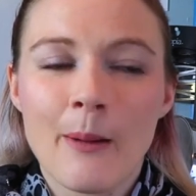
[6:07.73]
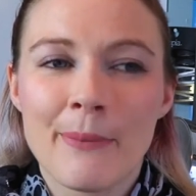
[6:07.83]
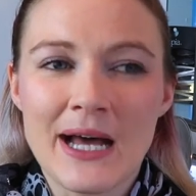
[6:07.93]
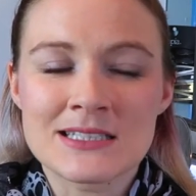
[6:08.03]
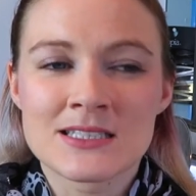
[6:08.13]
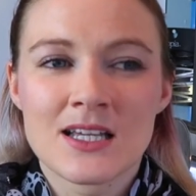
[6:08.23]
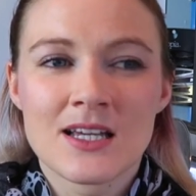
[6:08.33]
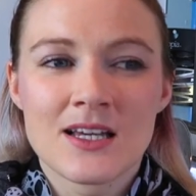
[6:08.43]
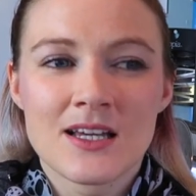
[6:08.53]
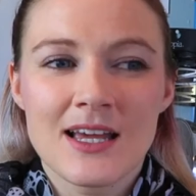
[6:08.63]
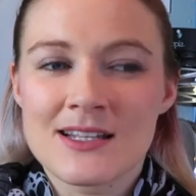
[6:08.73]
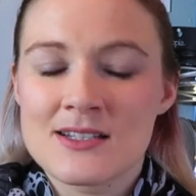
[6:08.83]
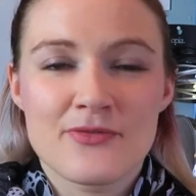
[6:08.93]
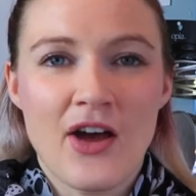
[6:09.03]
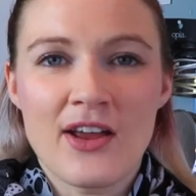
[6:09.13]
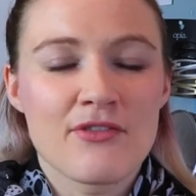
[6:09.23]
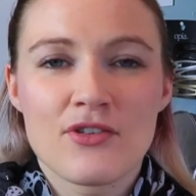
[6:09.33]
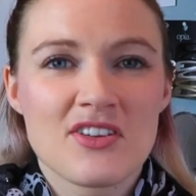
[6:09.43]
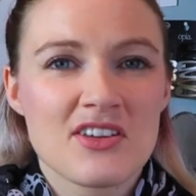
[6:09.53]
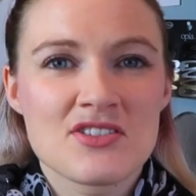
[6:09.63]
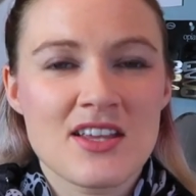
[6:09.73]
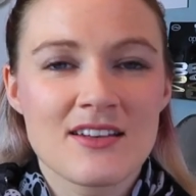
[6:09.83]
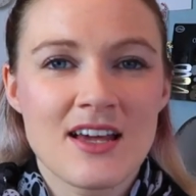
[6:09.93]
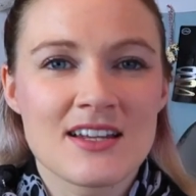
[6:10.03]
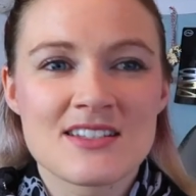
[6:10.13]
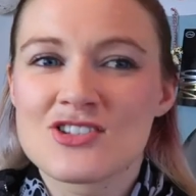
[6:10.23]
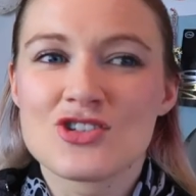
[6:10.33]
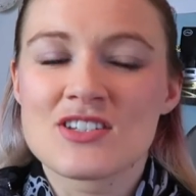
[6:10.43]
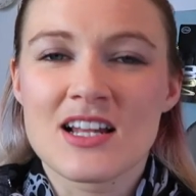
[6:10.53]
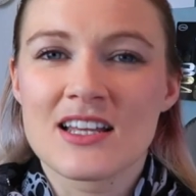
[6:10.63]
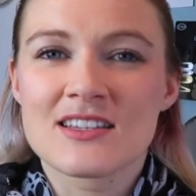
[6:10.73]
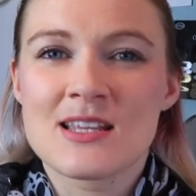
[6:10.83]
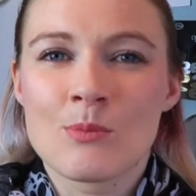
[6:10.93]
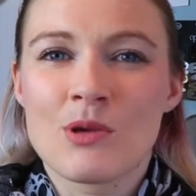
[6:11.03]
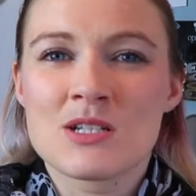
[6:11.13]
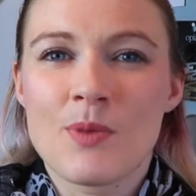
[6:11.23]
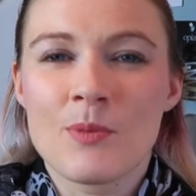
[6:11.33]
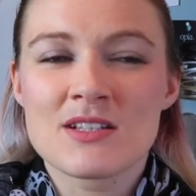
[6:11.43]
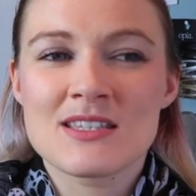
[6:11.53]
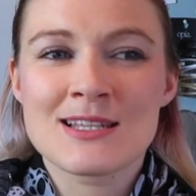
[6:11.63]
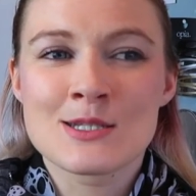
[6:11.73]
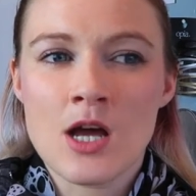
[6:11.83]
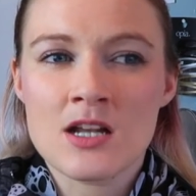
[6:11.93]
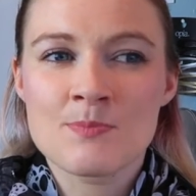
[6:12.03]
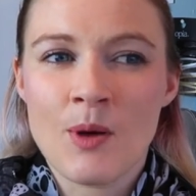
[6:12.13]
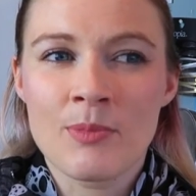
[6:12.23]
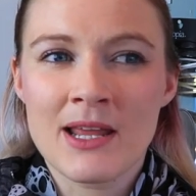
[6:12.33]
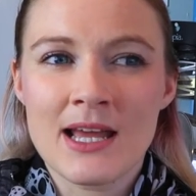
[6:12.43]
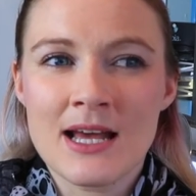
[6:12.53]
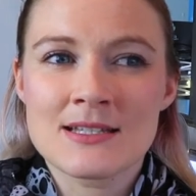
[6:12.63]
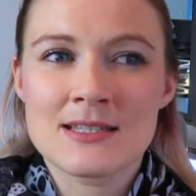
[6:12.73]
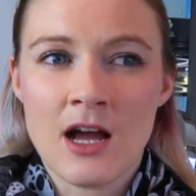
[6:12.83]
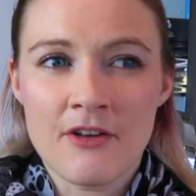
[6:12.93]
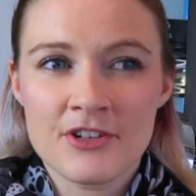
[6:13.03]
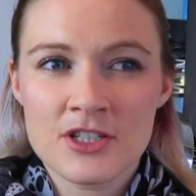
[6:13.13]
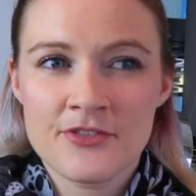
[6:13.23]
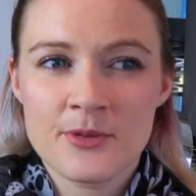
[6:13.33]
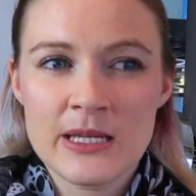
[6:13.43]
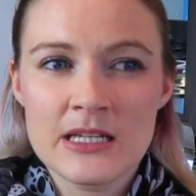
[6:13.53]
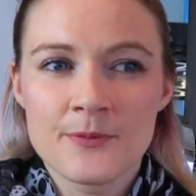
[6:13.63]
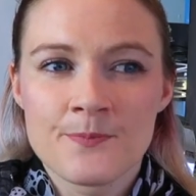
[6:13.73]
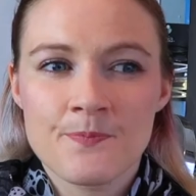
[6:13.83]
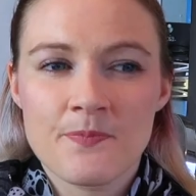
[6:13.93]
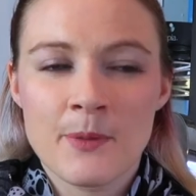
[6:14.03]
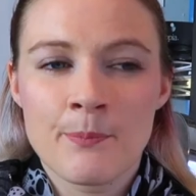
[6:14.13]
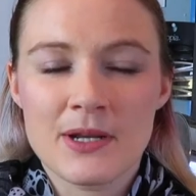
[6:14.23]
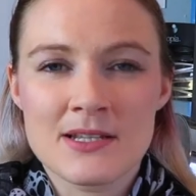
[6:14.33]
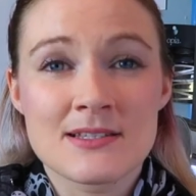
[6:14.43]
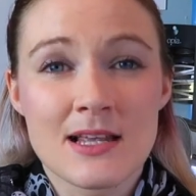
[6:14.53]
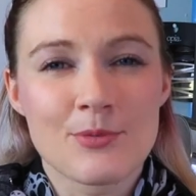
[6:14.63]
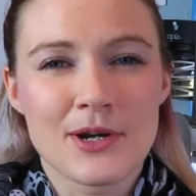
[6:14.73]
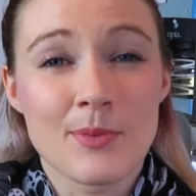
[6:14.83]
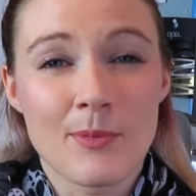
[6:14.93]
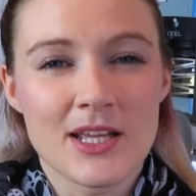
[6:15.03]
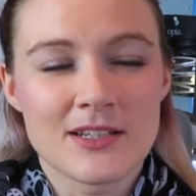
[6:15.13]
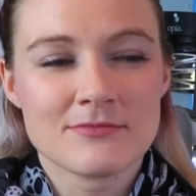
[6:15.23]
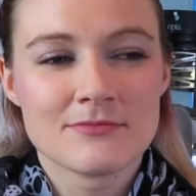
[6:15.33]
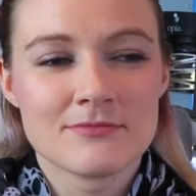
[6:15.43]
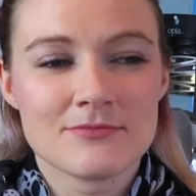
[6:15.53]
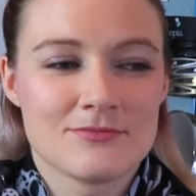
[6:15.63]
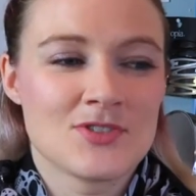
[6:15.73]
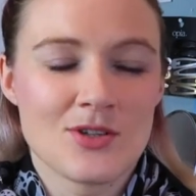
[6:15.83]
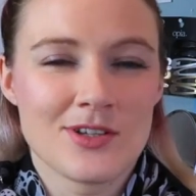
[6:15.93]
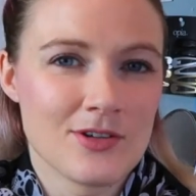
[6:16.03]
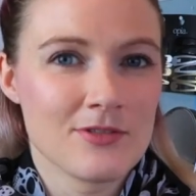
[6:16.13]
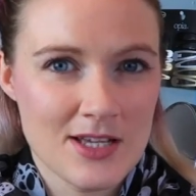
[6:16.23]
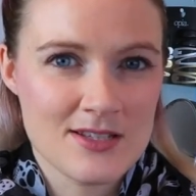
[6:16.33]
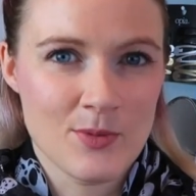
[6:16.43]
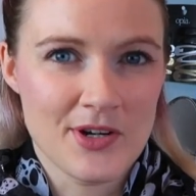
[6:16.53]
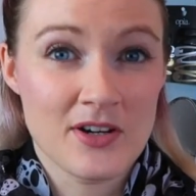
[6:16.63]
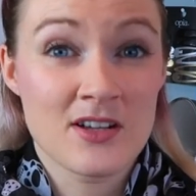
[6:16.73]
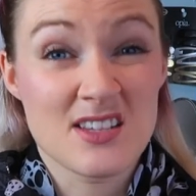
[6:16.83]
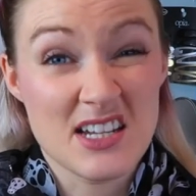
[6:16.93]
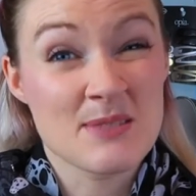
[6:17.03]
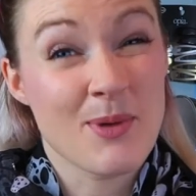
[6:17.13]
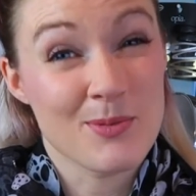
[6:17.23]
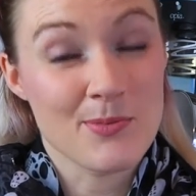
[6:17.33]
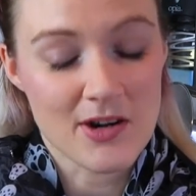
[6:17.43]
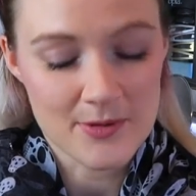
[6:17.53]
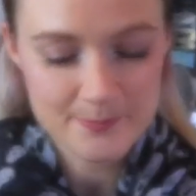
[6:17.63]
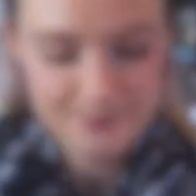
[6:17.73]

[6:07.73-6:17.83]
But it's fine for reusing, and it's, you still get the same amount of bubbles. It's not as bubbly as the comforter for me, but it's still pretty bubbly. So, you know, that's a winner, because it is a bubble bar.